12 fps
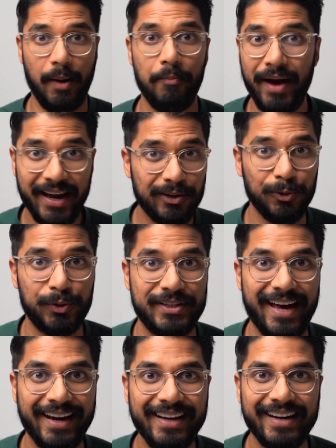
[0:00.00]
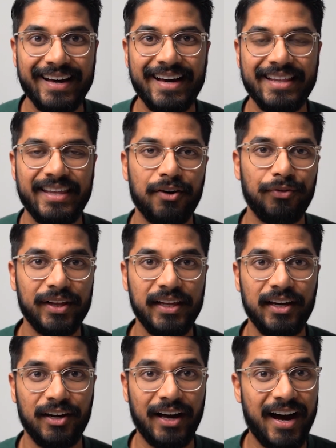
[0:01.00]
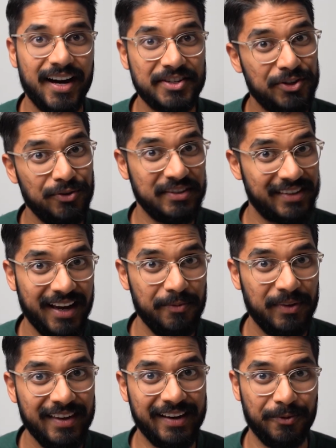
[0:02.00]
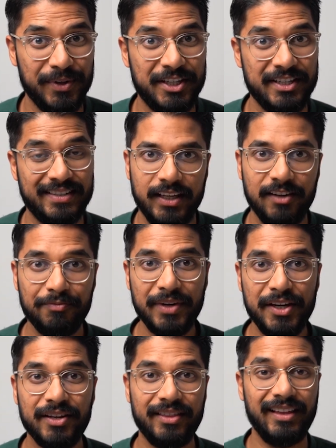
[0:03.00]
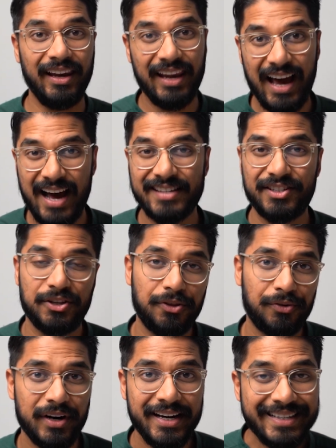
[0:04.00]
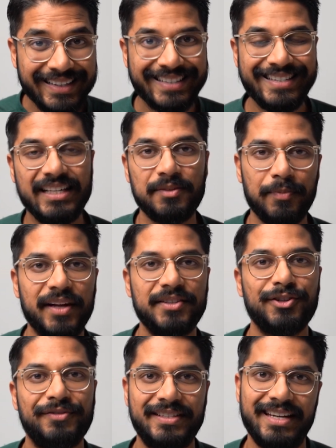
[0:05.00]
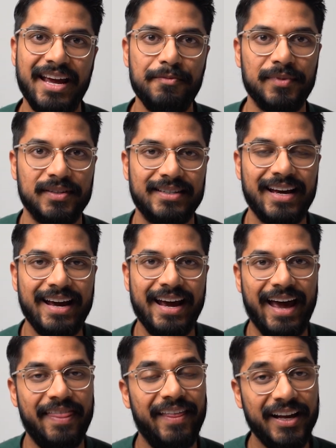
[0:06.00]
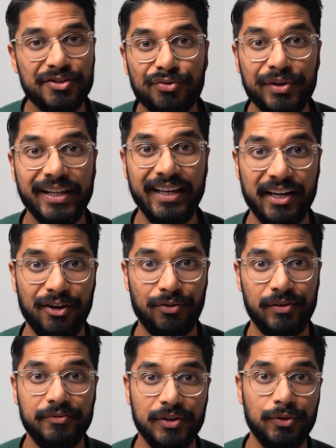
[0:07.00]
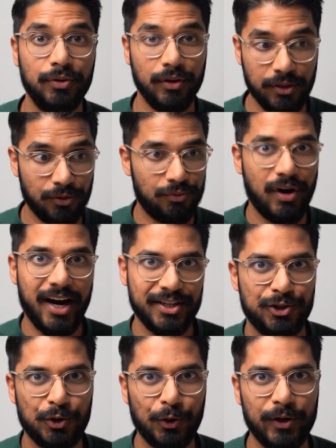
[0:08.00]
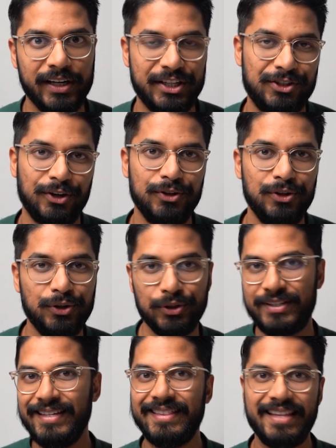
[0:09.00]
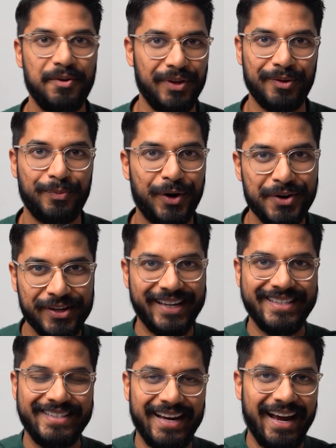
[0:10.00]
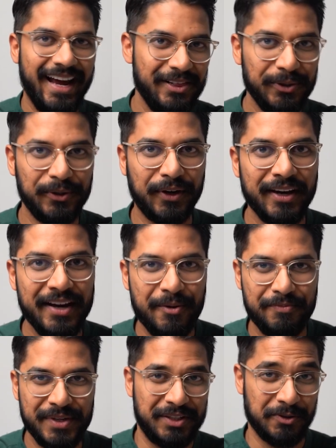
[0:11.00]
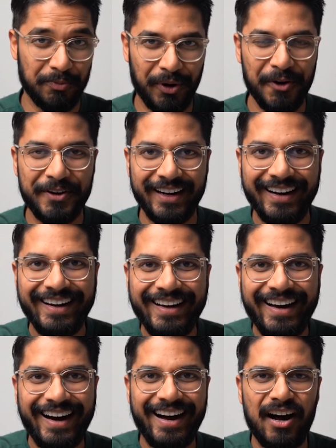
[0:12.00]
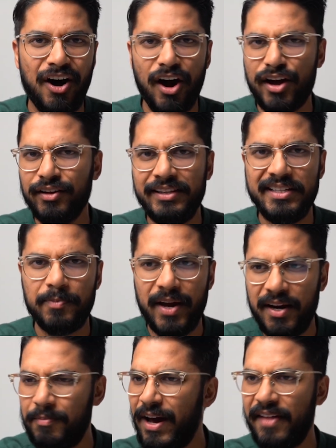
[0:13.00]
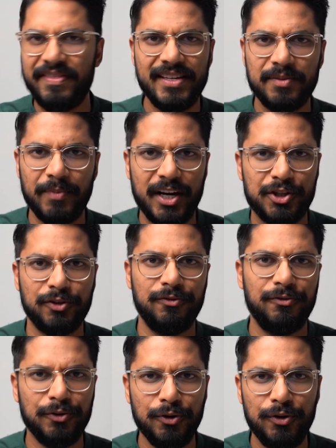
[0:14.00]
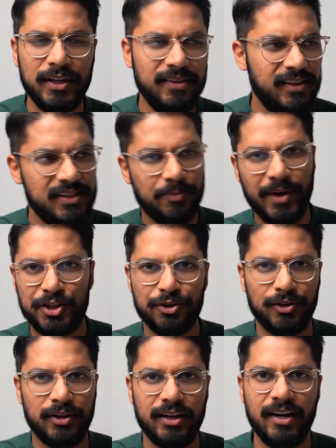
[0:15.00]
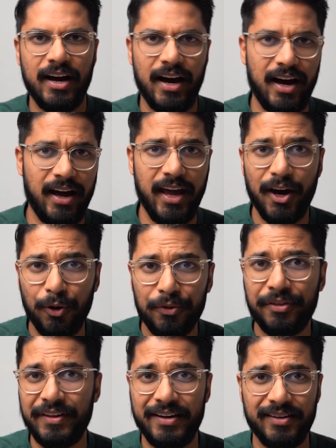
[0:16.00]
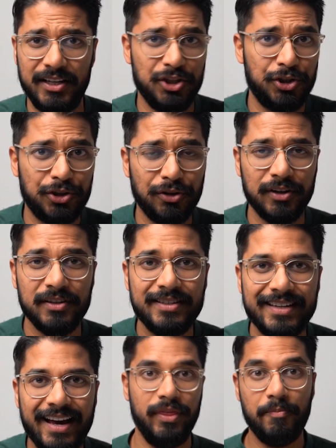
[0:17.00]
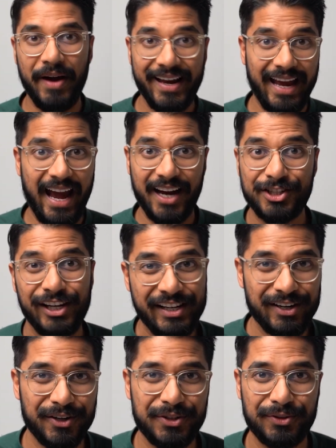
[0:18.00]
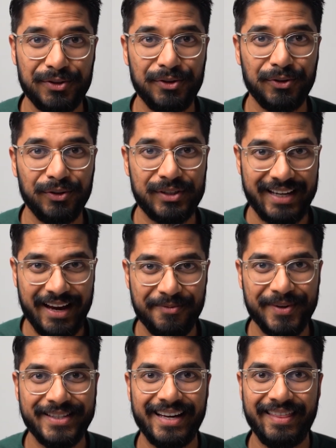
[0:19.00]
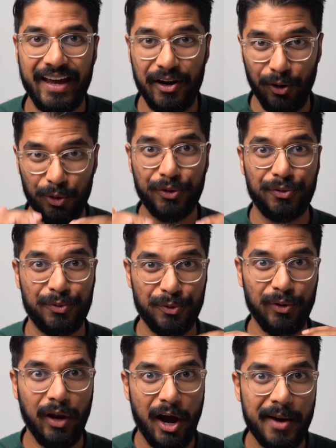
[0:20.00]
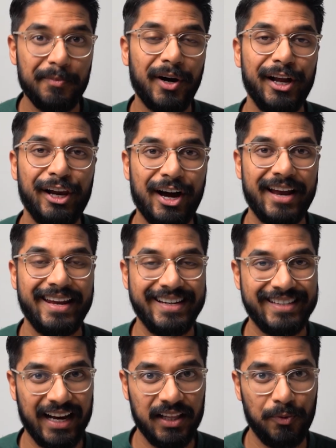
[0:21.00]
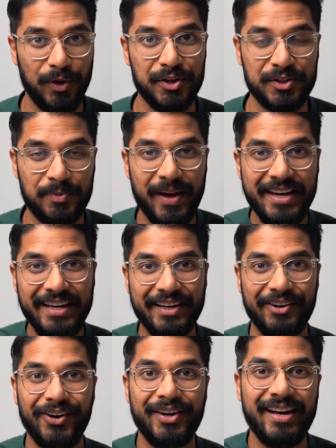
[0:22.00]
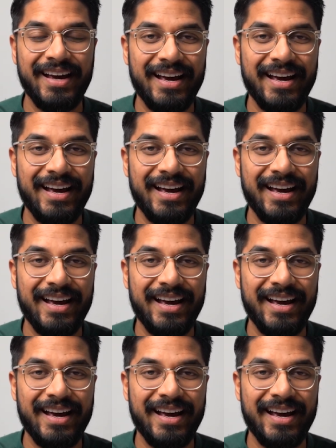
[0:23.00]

a bank looks at it, they're really going to ask you the same thing, which is give me the last 3 to 6 months of statements. And that's really going to reveal the right story. So you could sit there with a broker and say, hey, look, Mr. Broker, I only spend about this much on food and this much on health and insurance. When the bank actually goes through your statements and they look through line by line exactly what you're spending it on,